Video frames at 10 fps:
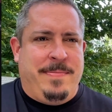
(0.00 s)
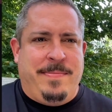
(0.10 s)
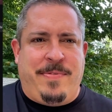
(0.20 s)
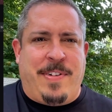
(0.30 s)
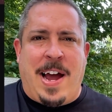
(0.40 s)

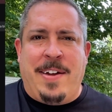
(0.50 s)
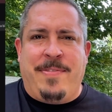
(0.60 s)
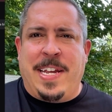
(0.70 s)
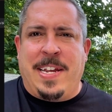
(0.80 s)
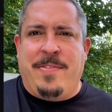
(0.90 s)
five,
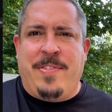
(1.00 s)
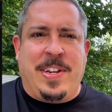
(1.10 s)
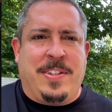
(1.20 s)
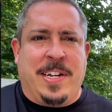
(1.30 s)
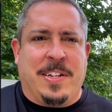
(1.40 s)
10,
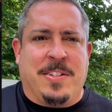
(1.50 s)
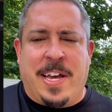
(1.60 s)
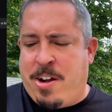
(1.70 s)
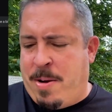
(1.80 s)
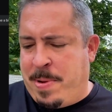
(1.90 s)
15 seconds
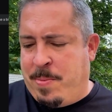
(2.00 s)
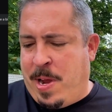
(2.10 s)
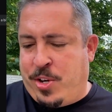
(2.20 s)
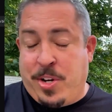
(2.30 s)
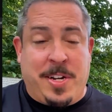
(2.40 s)
later, I mean, I
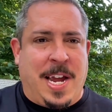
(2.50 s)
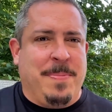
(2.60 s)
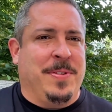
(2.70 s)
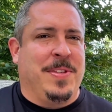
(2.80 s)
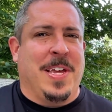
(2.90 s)
should have timed
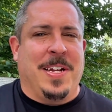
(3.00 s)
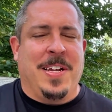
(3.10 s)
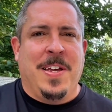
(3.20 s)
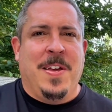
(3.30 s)
this thing.